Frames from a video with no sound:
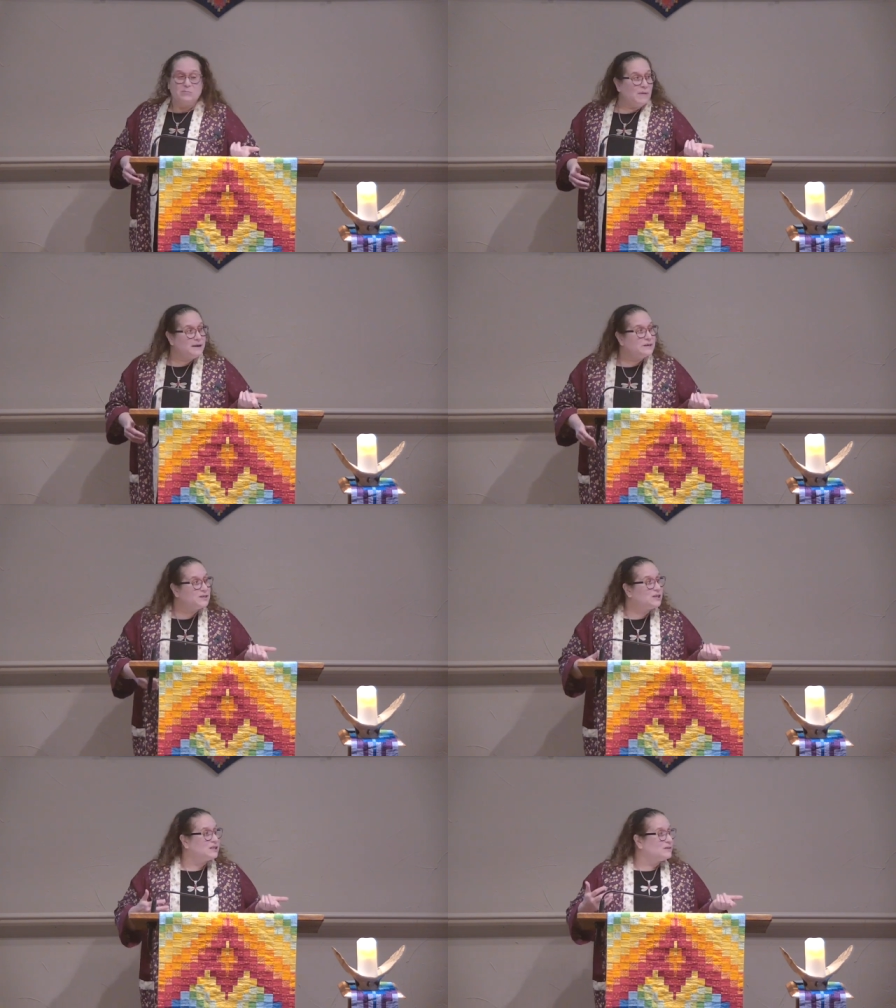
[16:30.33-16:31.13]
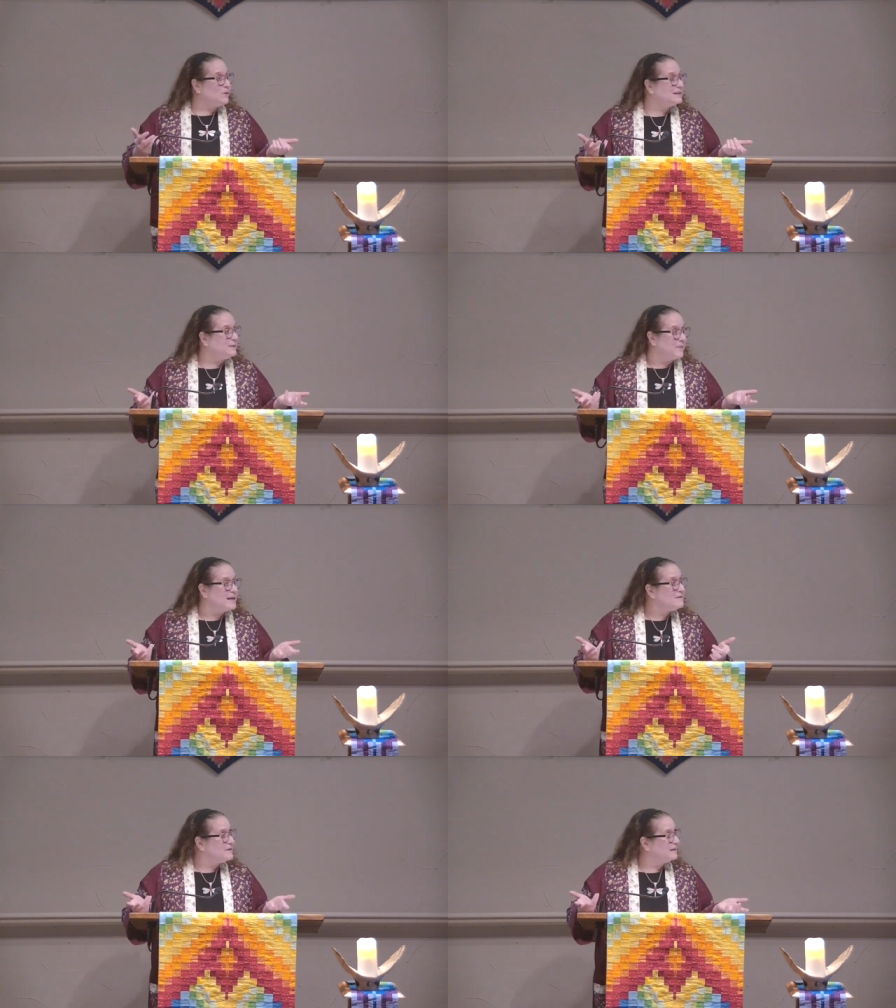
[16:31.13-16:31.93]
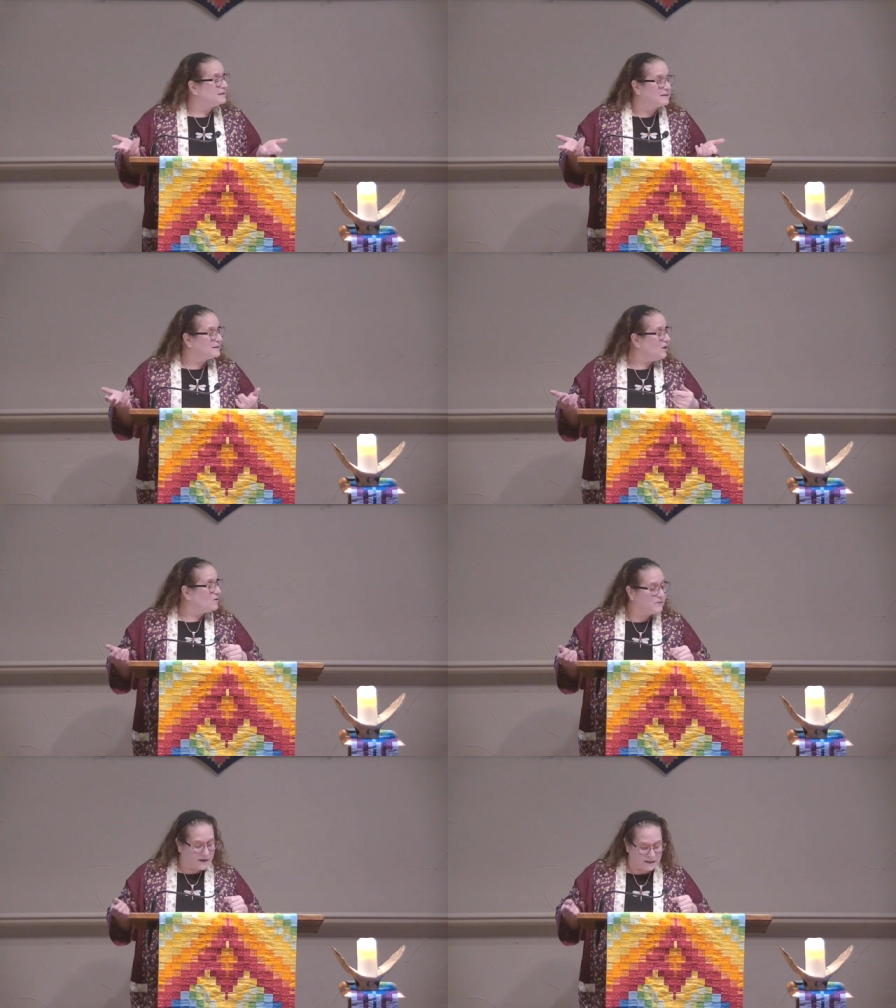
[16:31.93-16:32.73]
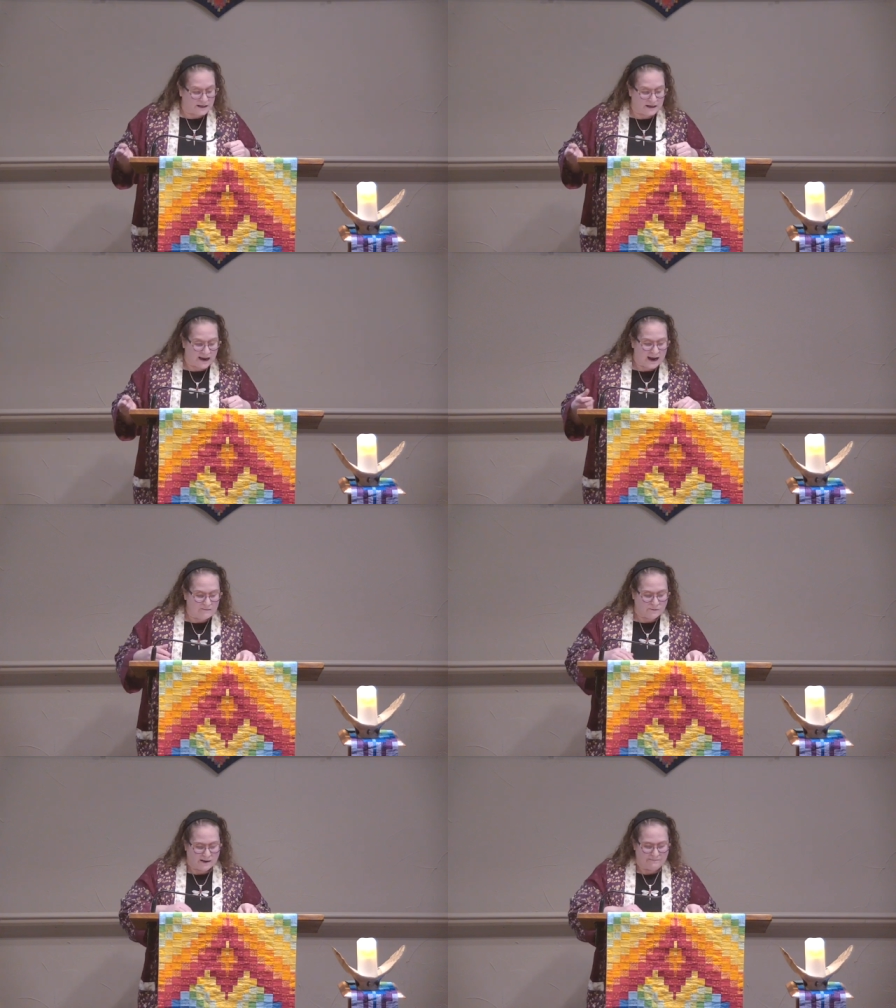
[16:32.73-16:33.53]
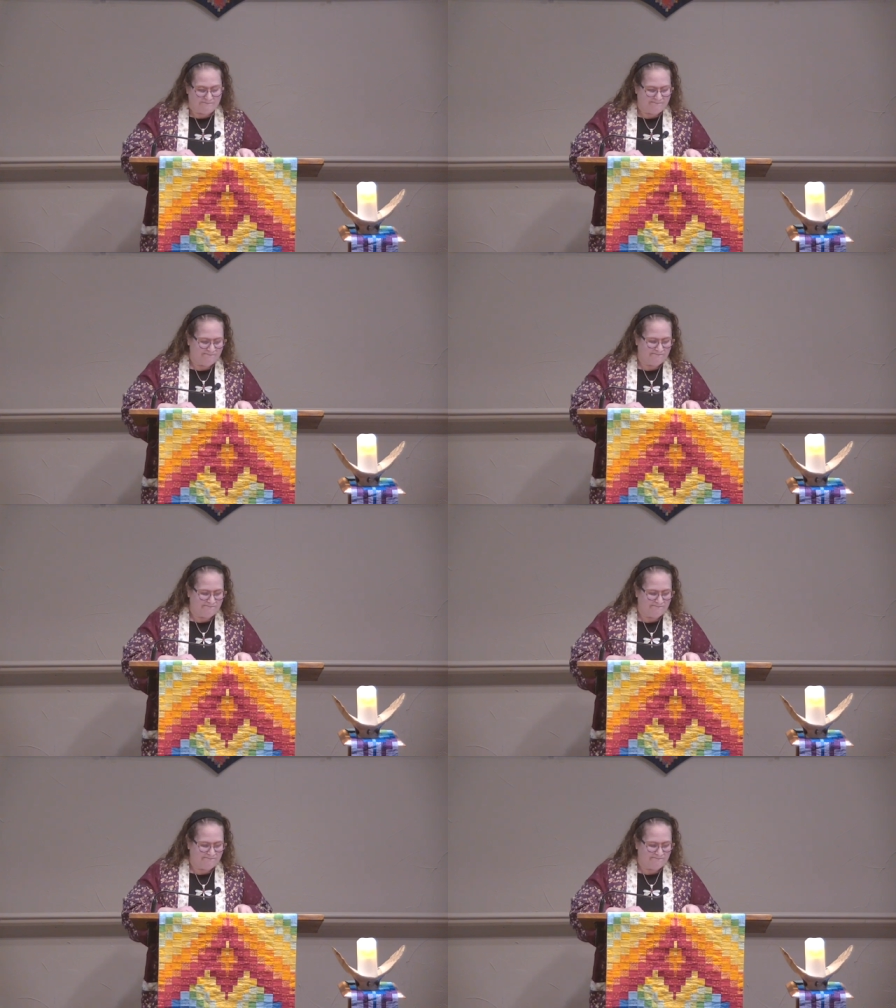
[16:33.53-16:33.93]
Maybe she just wants a baby. This is the only way she can have one.